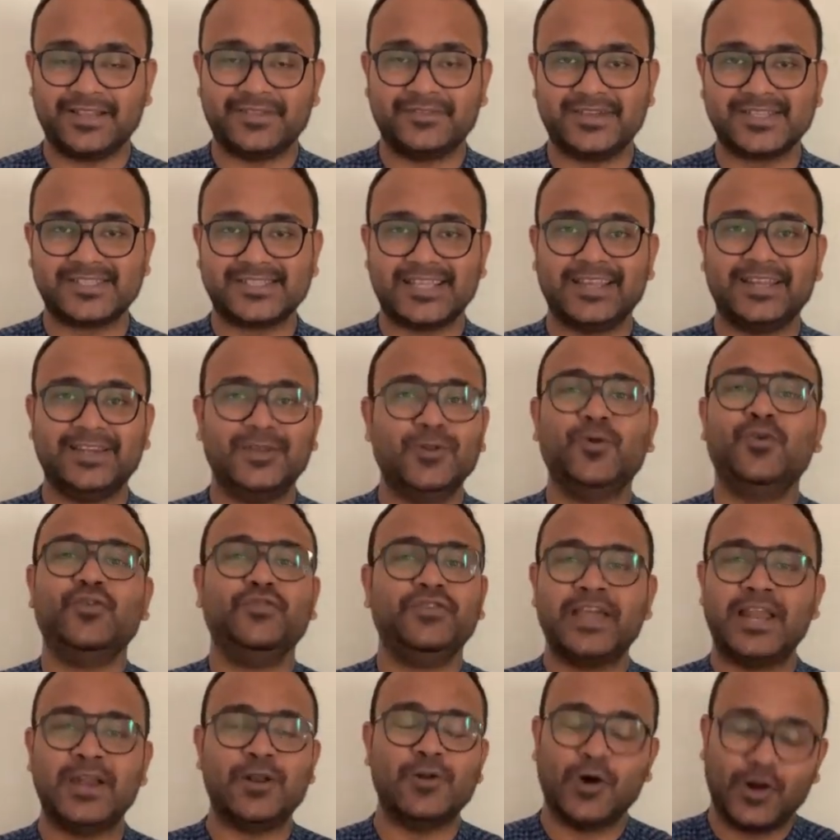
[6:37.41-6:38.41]
They were saying, no,
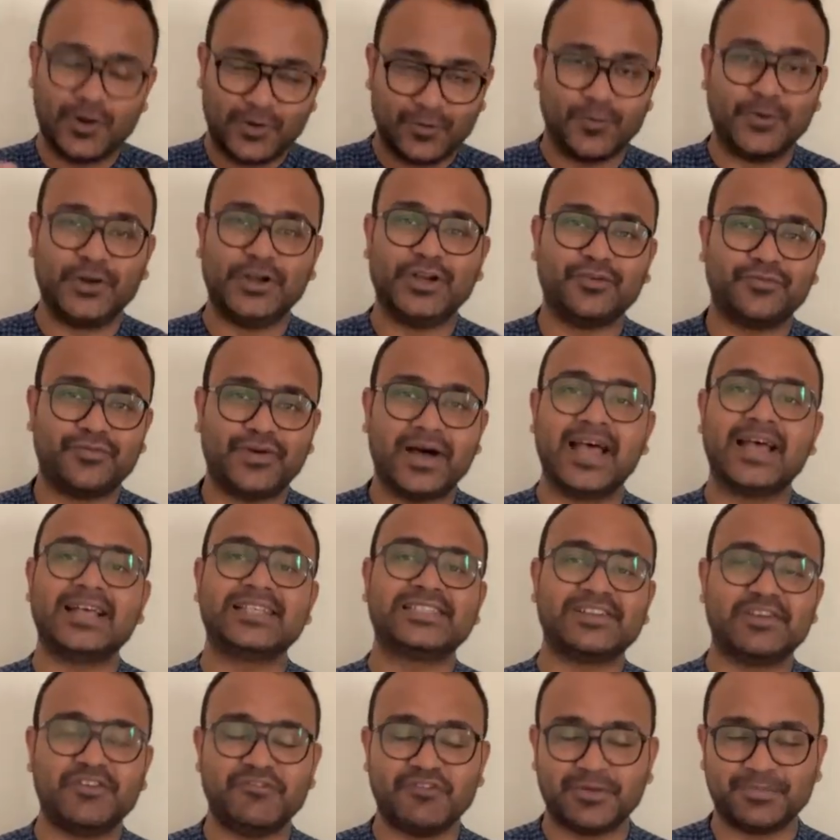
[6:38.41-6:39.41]
we are not going to fire
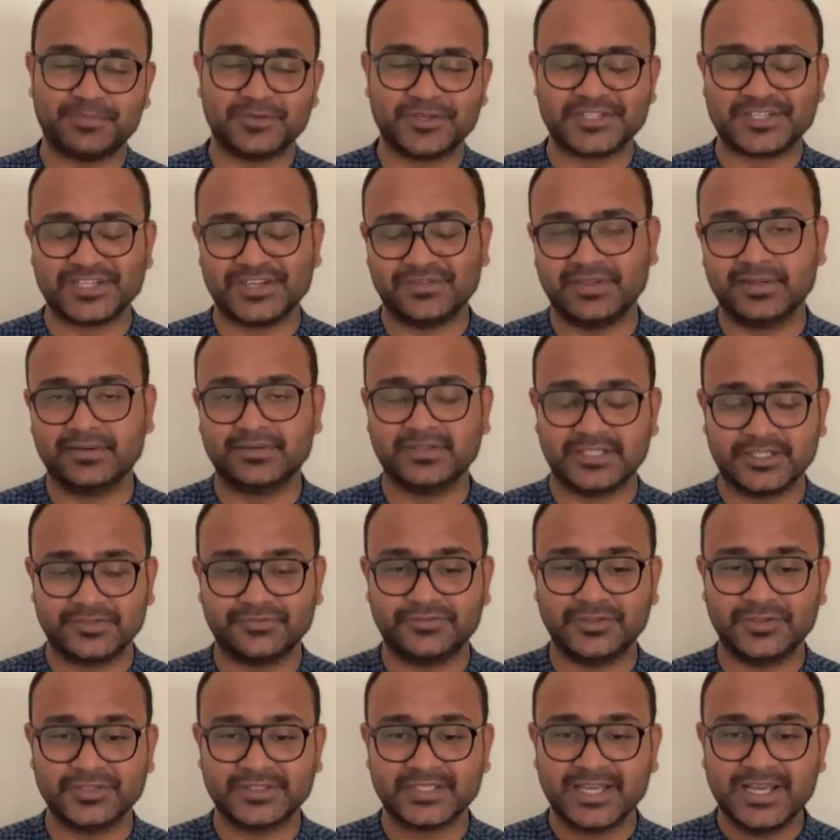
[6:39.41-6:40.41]
70% of the
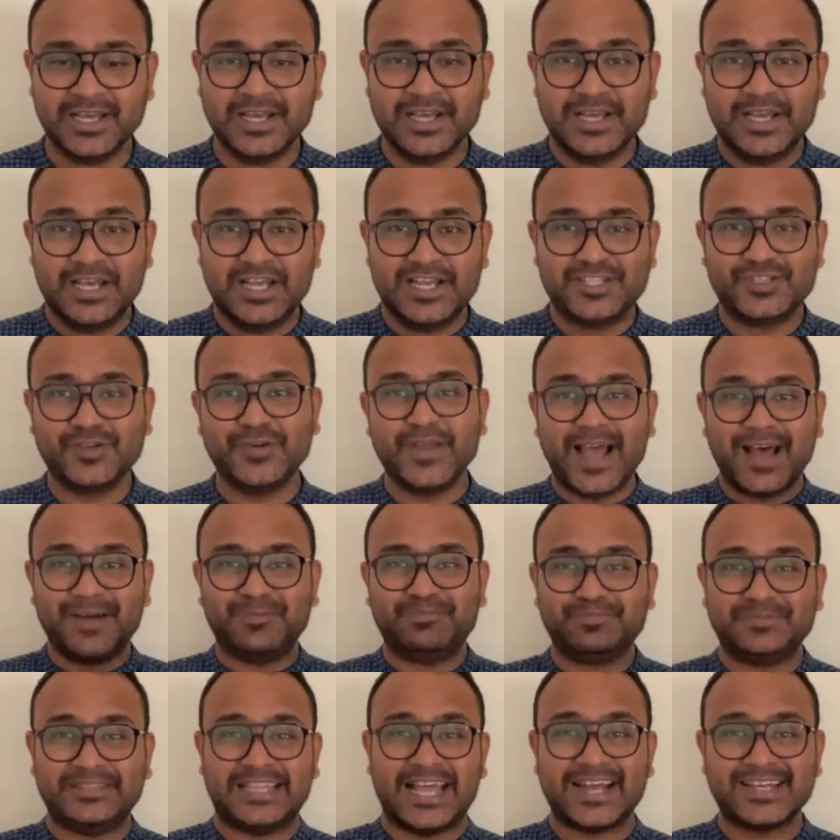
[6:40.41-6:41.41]
workforce. So
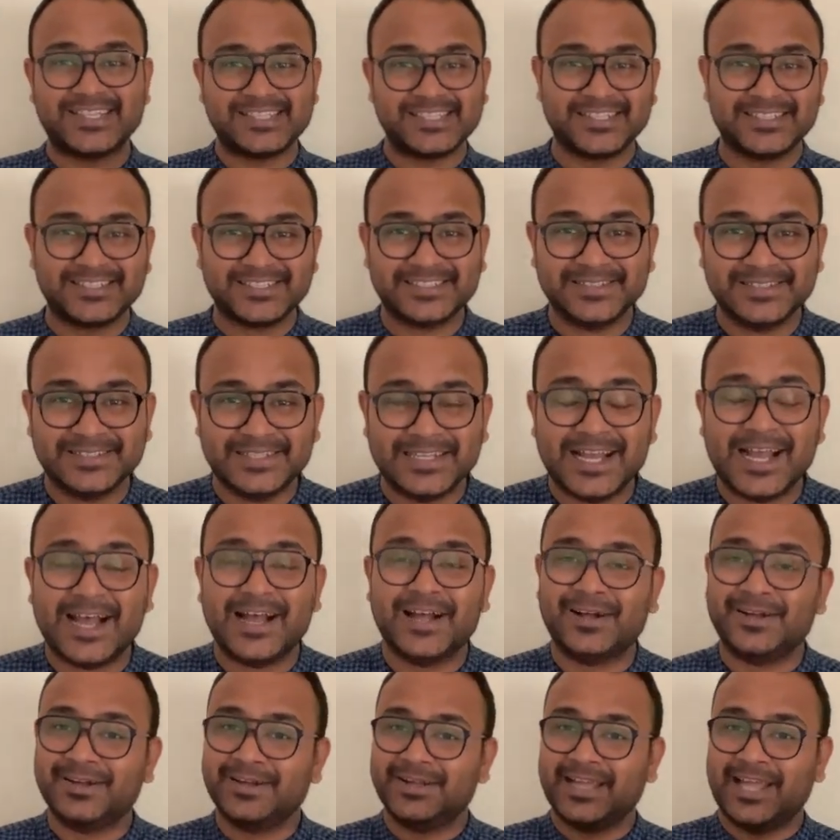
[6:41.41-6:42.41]
yeah, that's it.
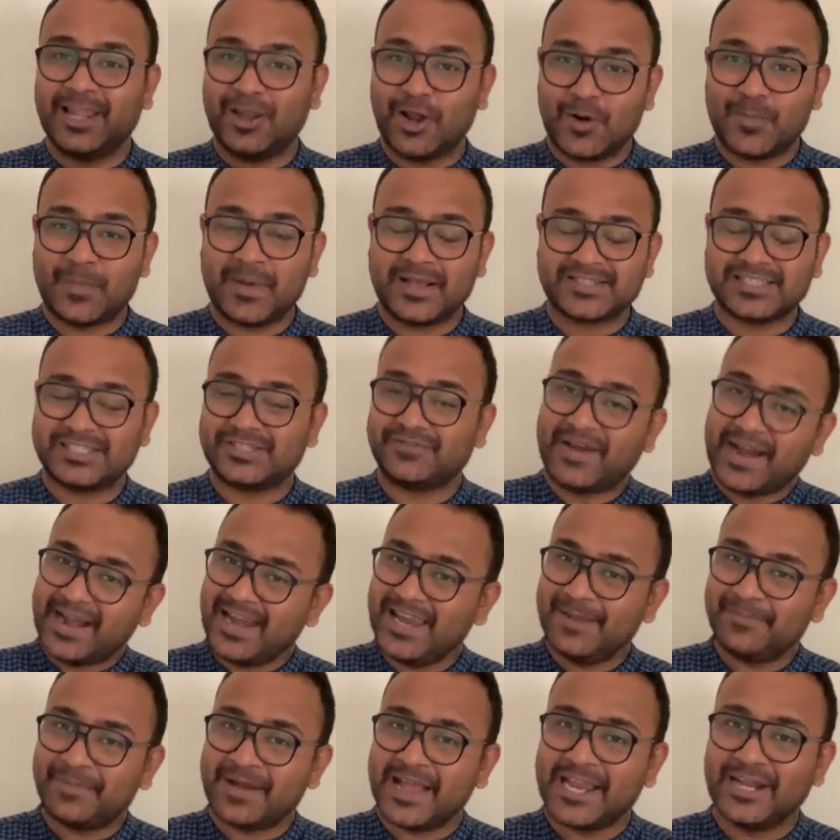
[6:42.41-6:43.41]
Elon Musk is
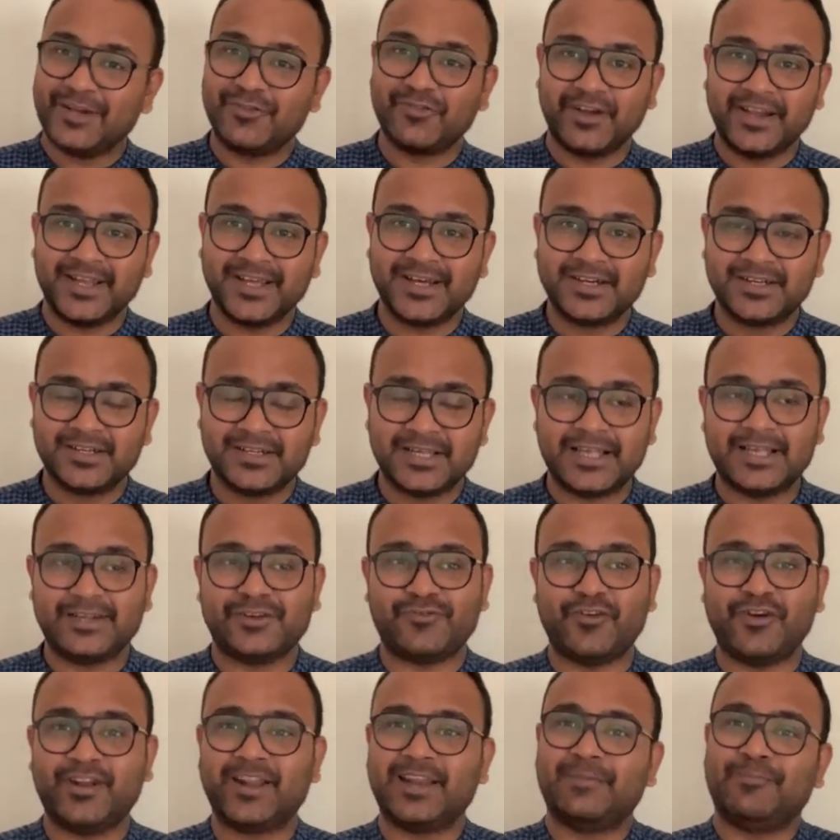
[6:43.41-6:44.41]
finally buying Twitter.
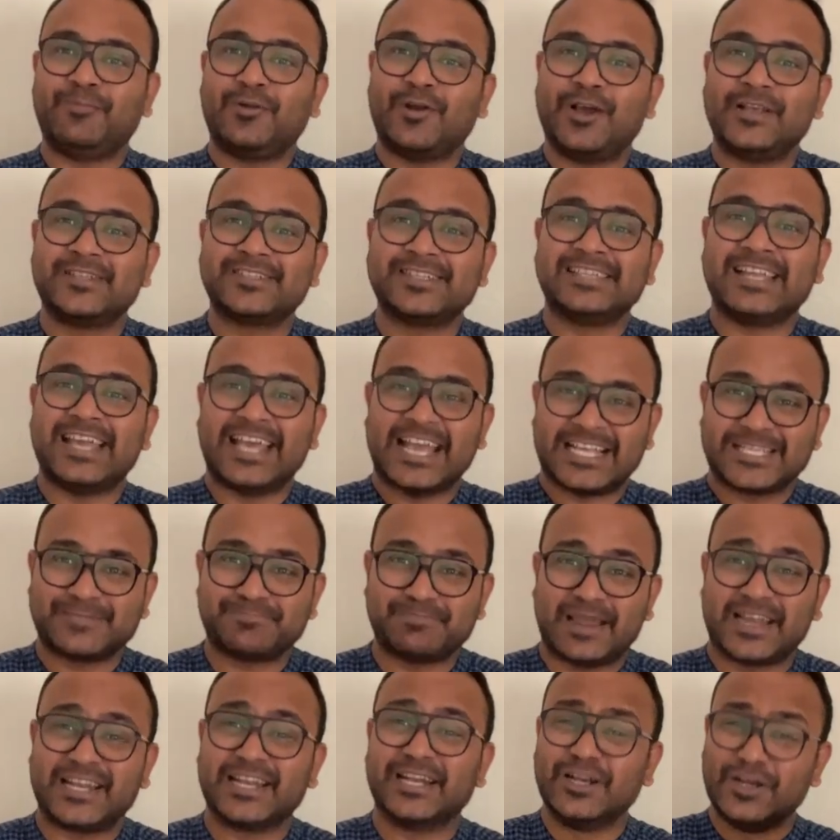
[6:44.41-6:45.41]
Twitter employees can
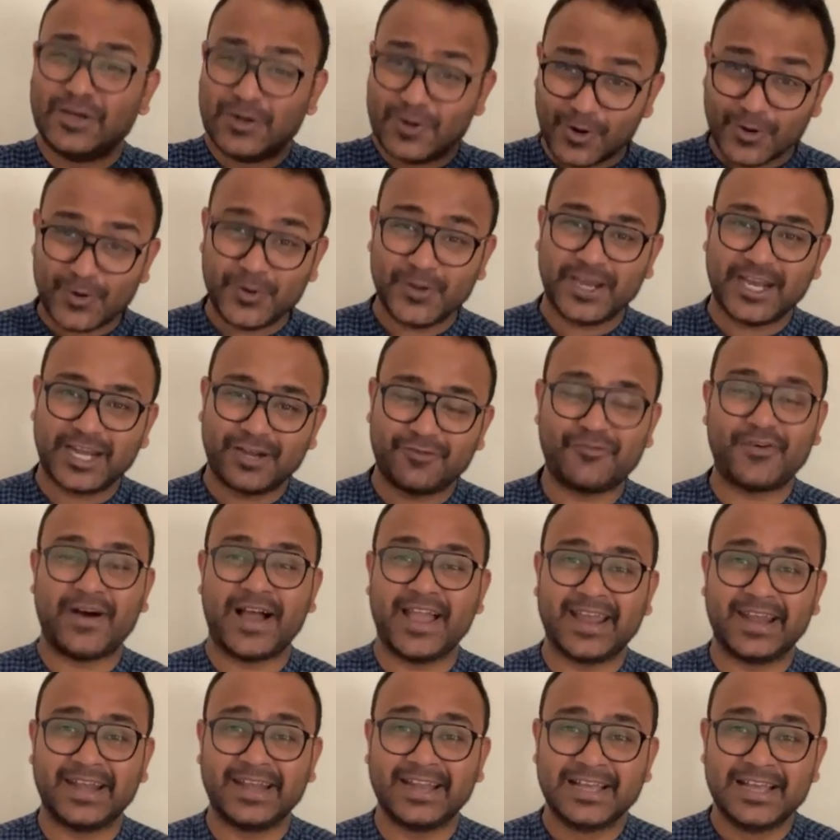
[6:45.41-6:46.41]
expect not to get
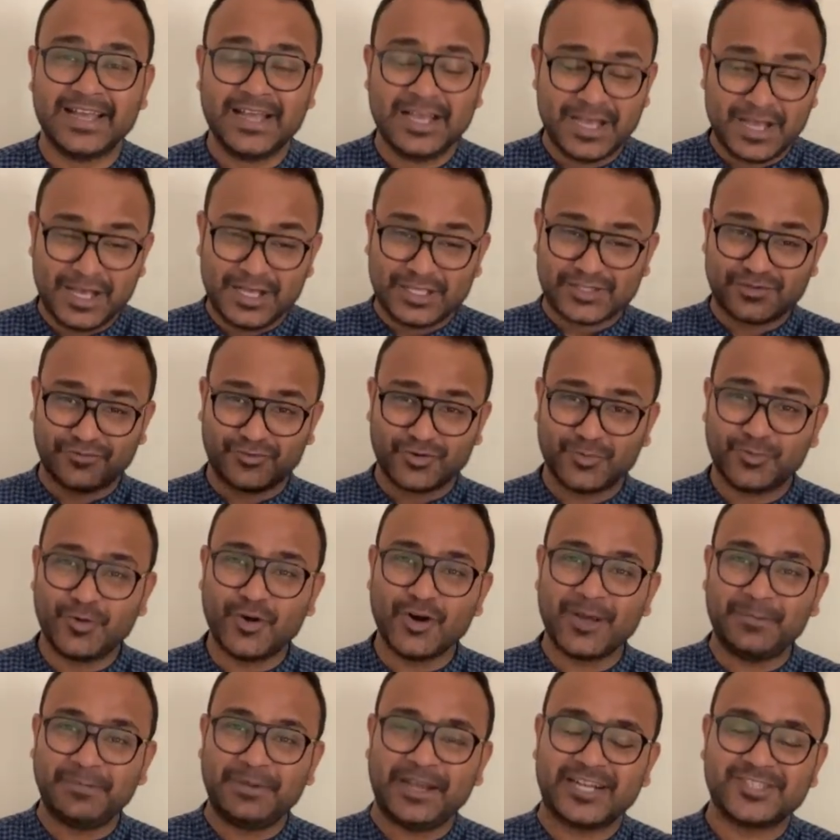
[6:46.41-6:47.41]
fired. So for
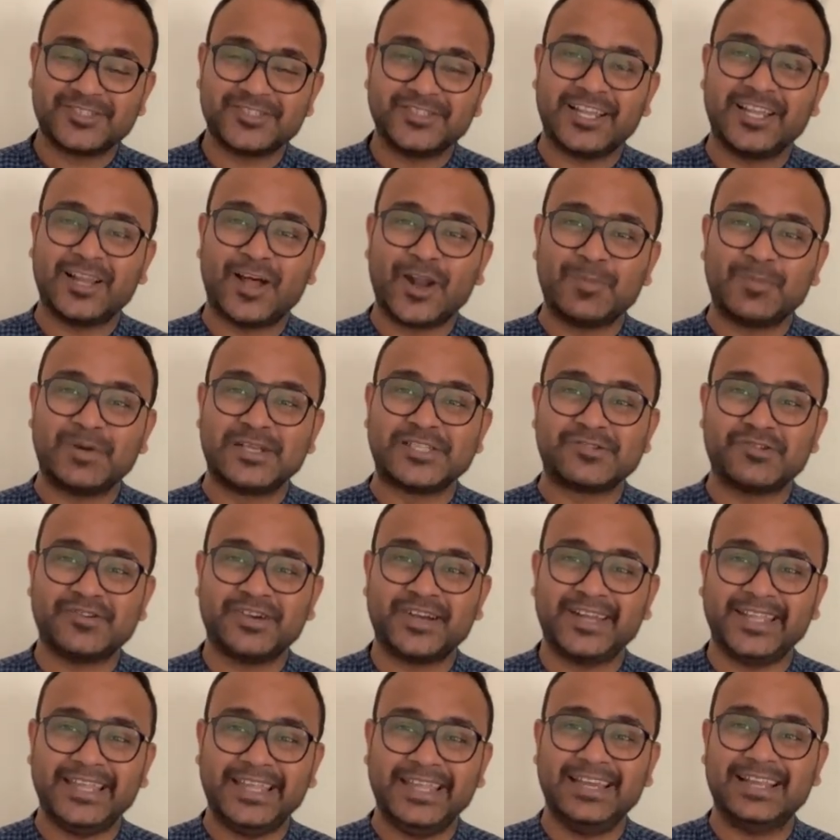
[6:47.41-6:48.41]
more updates on the Elon Musk
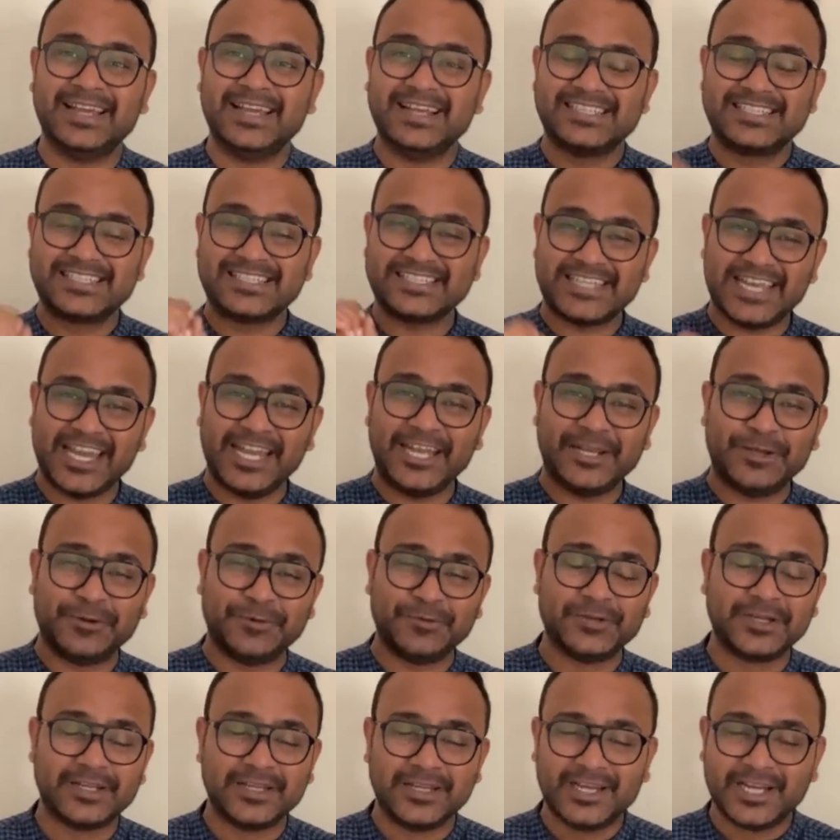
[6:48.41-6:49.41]
Twitter deal, stay
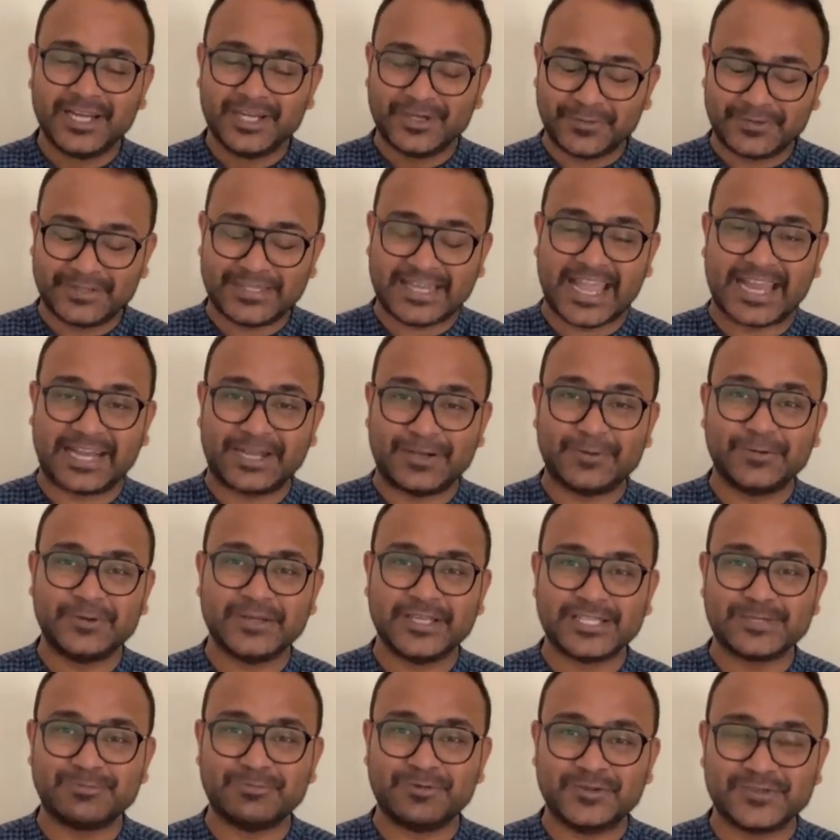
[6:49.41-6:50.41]
tuned to
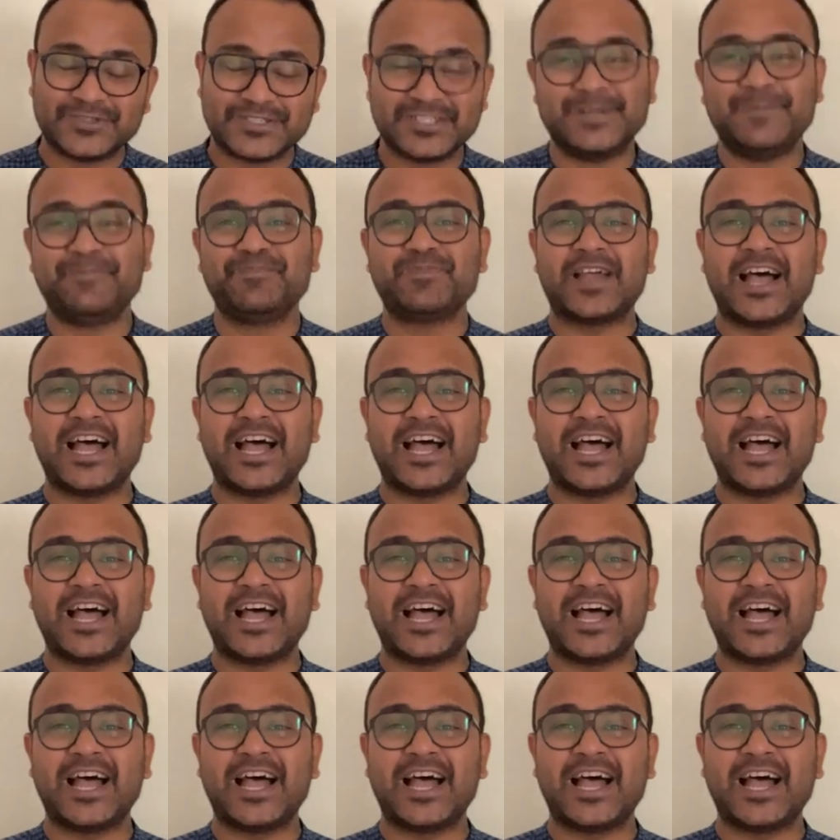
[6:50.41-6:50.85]
Tech2Gizmos.